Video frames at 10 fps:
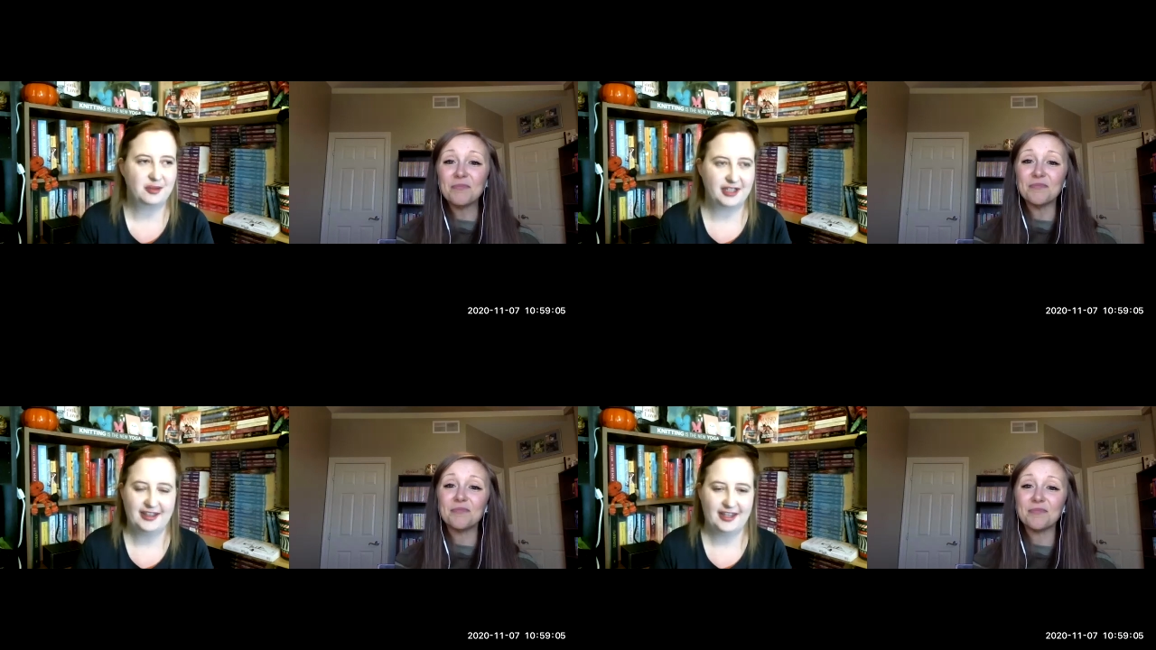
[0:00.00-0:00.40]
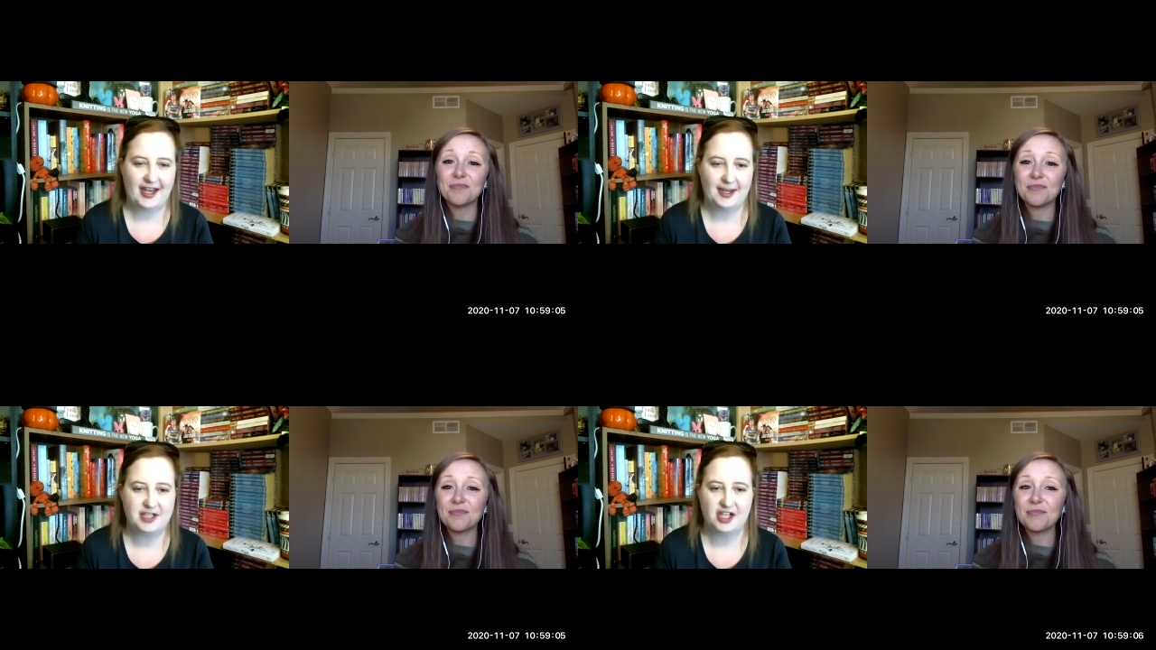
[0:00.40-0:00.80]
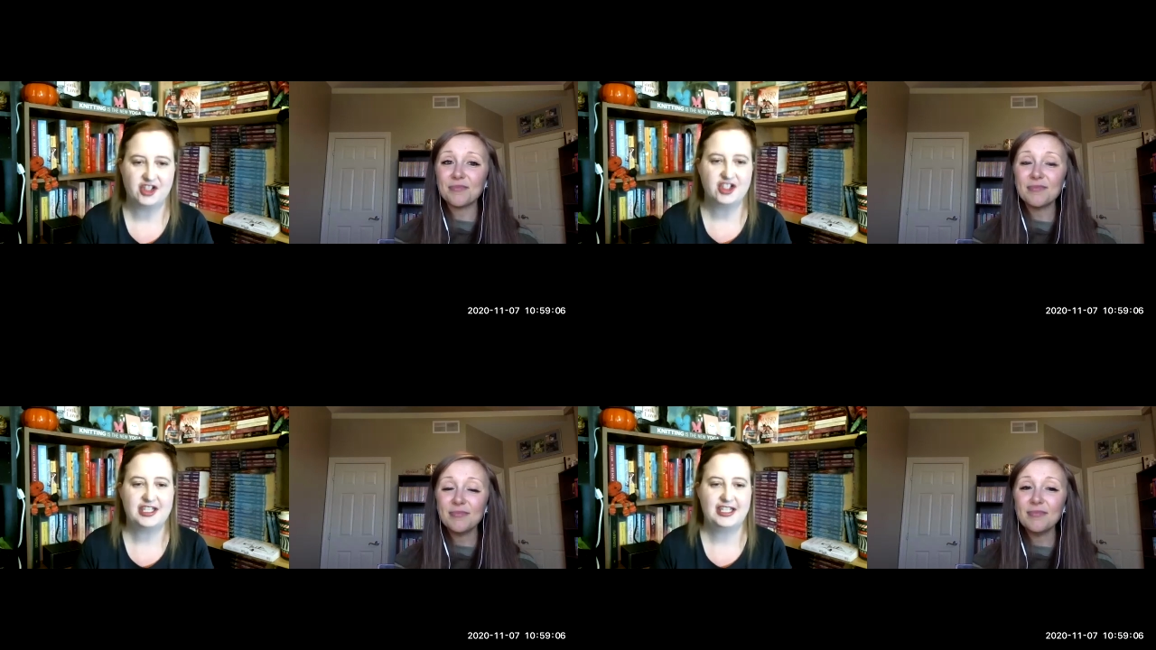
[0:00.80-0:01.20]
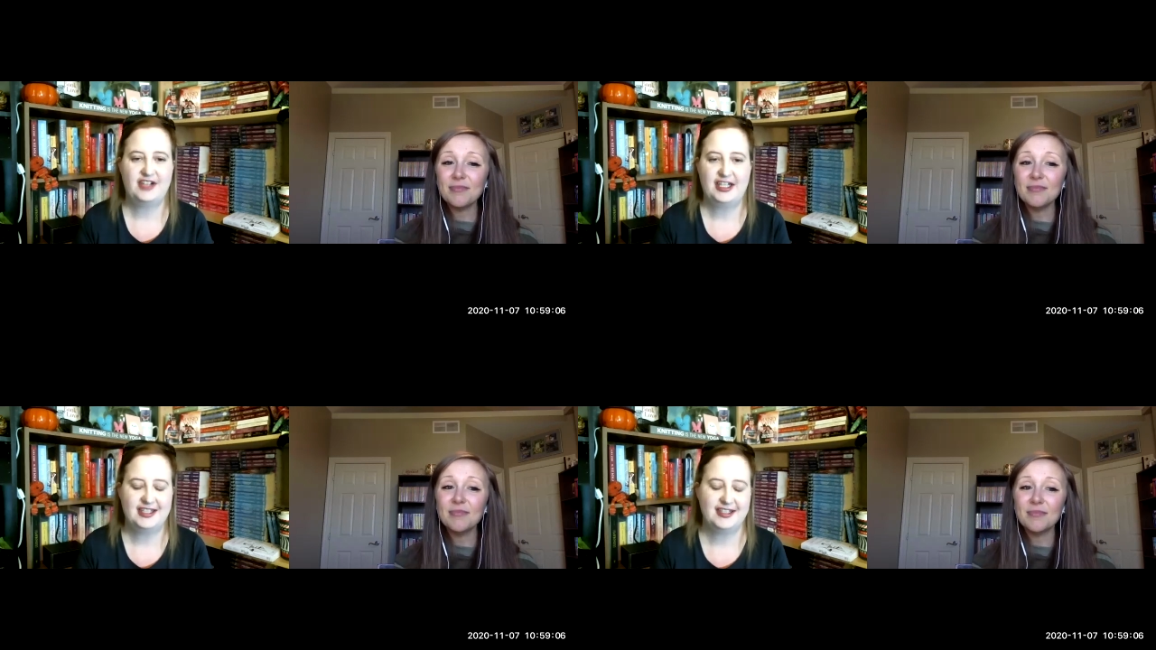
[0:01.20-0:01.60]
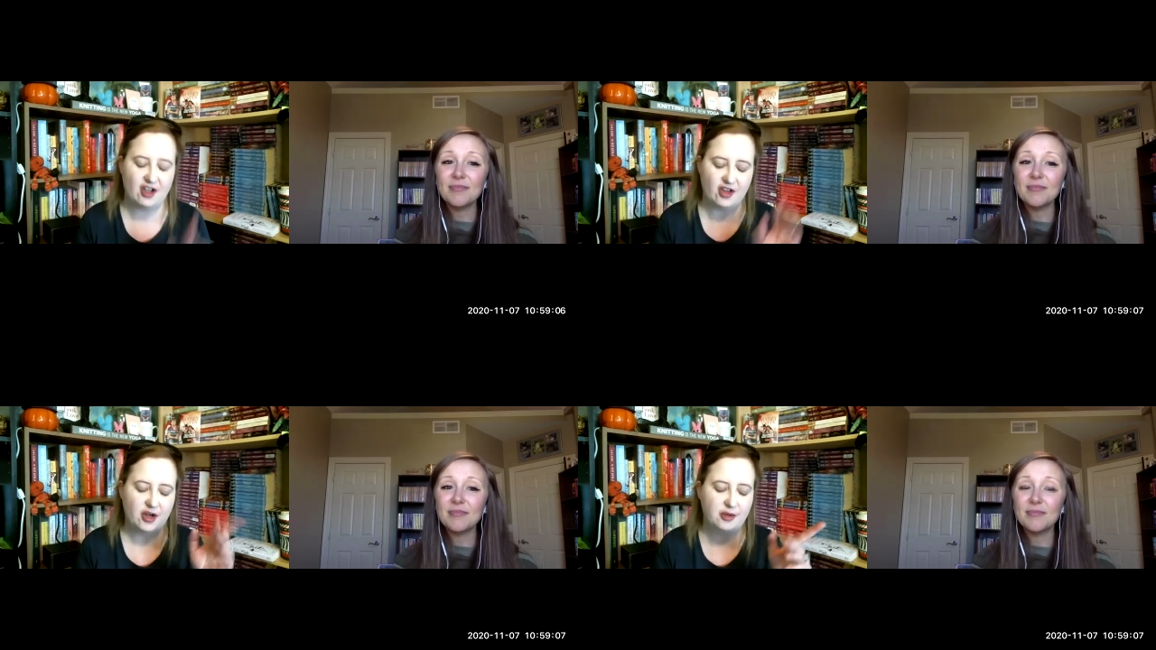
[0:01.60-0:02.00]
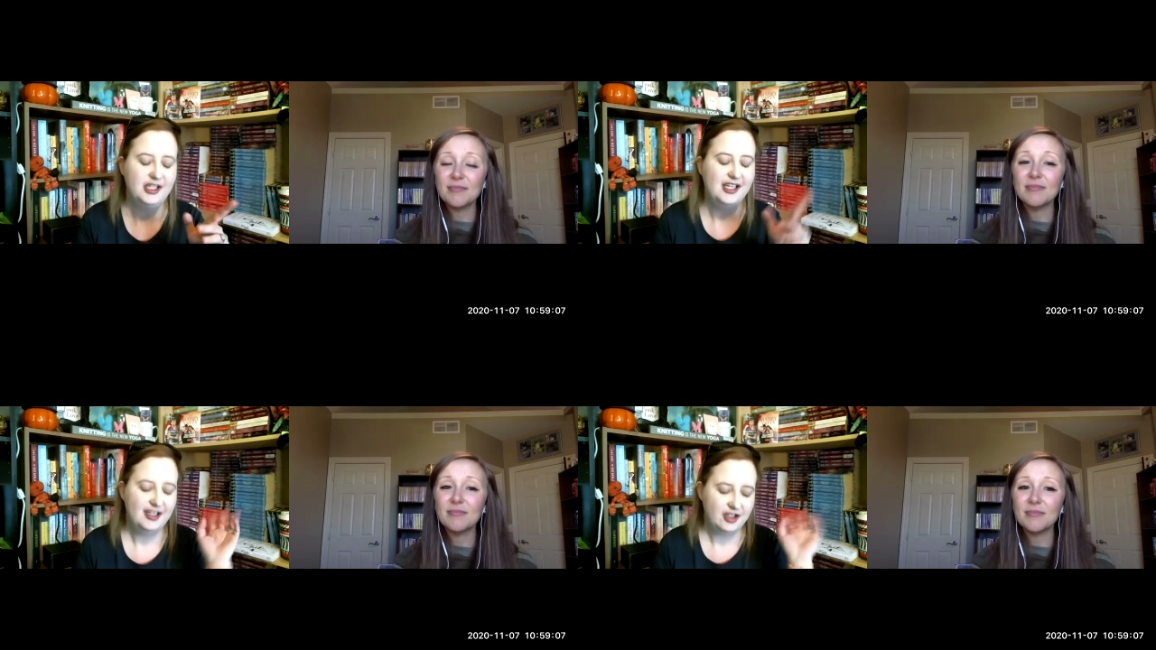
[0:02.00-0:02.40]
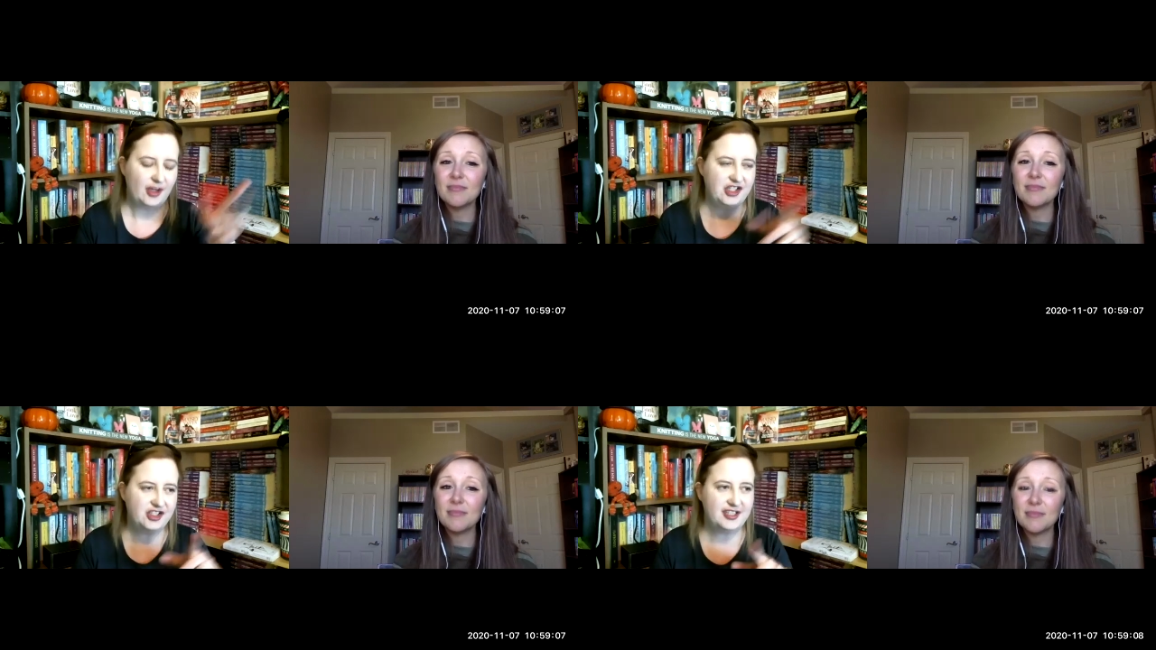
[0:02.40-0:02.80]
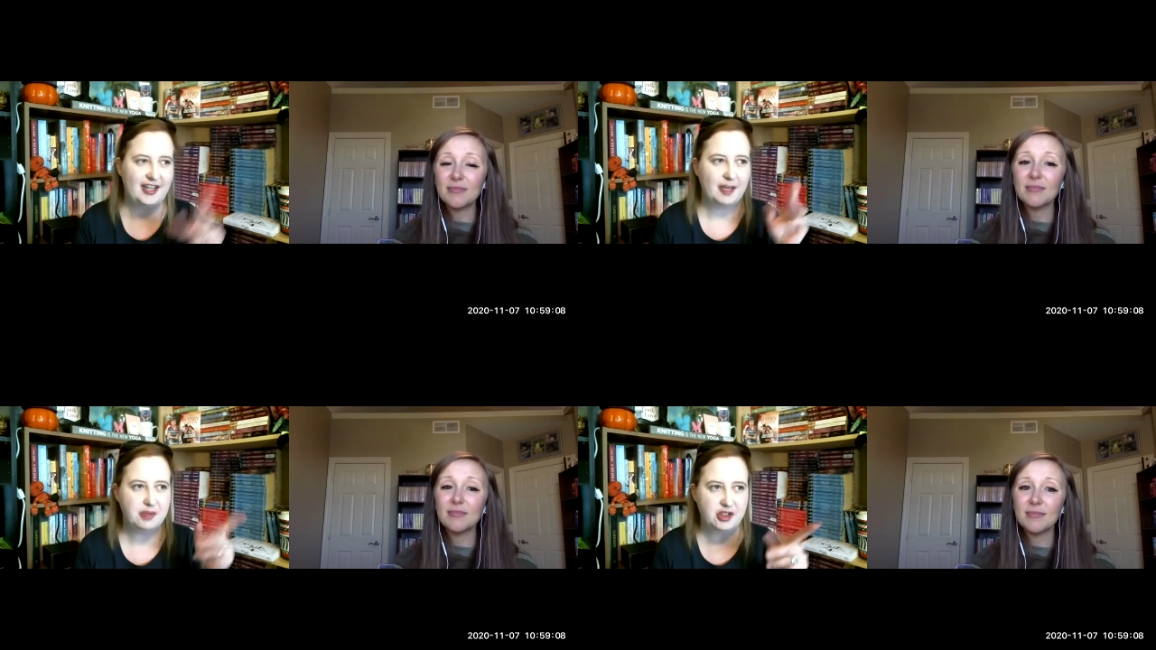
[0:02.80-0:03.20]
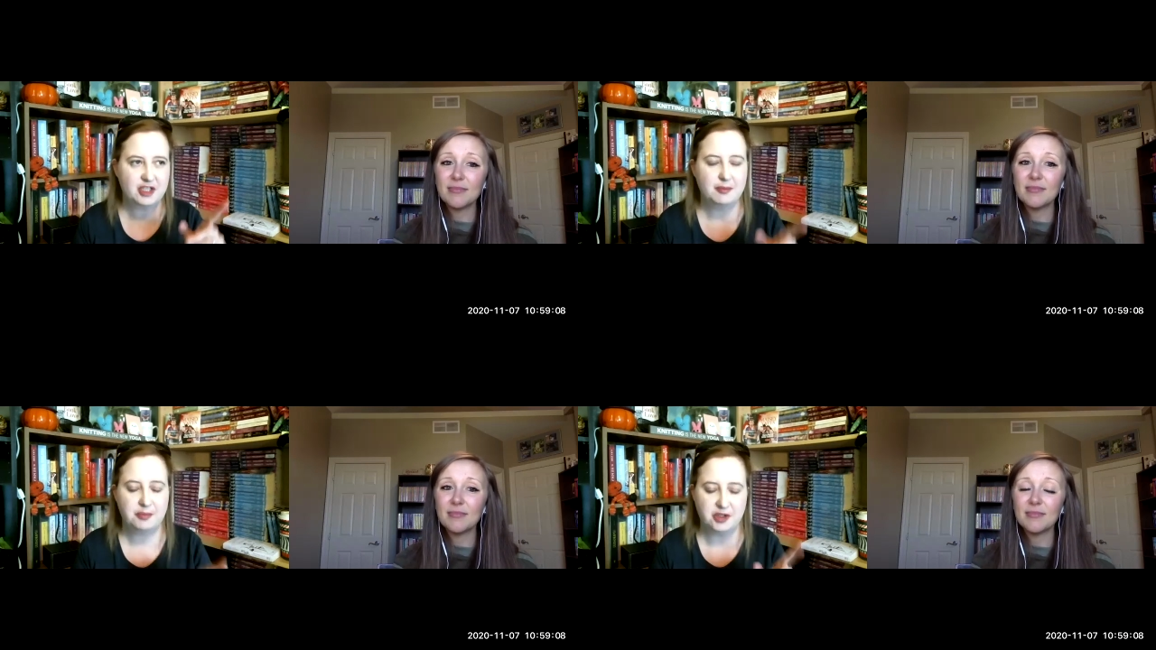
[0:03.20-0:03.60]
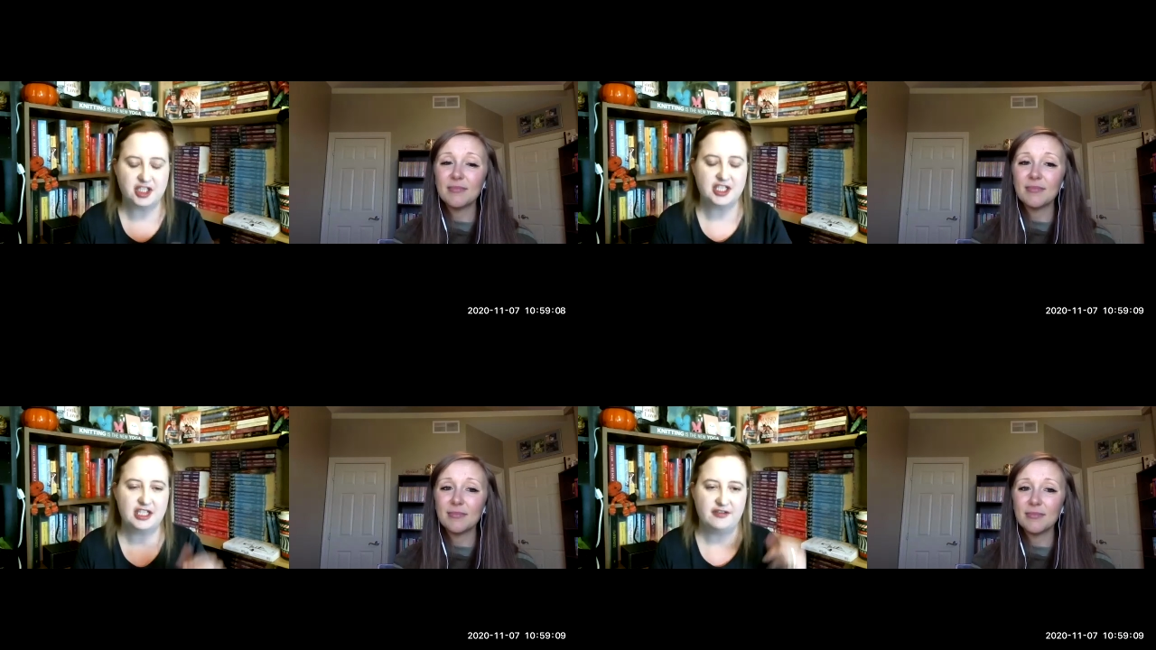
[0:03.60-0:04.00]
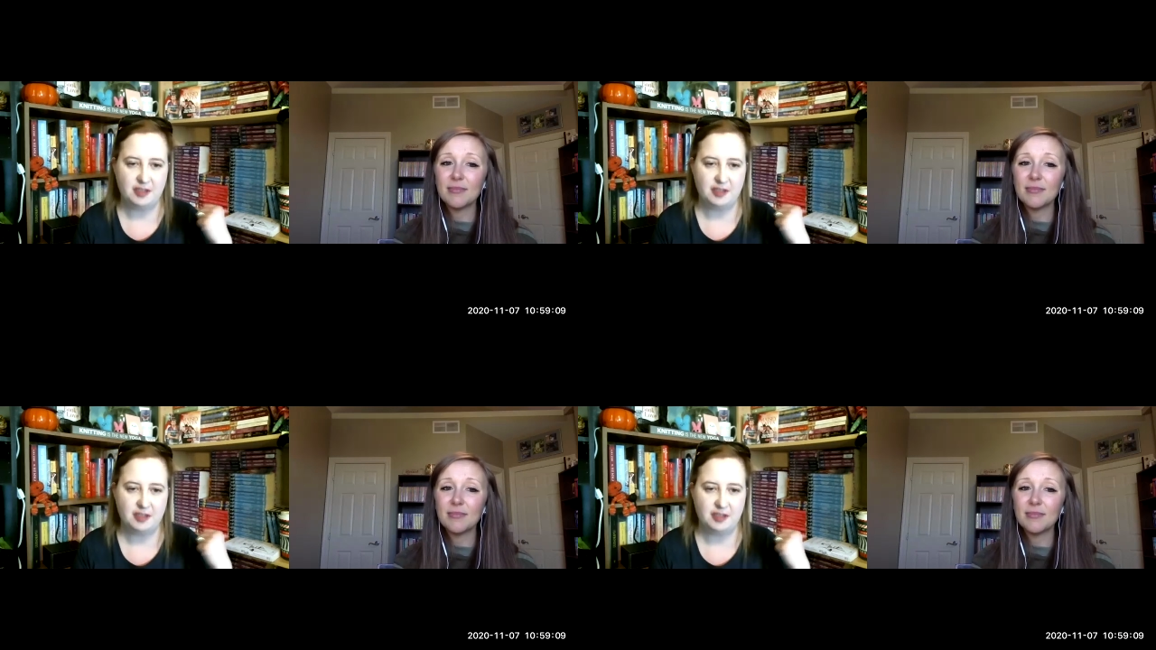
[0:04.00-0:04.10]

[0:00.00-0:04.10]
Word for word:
Speaker 1: like the adaptation. Just leave it as it is. Although no, I shouldn't say that. Book to book to TV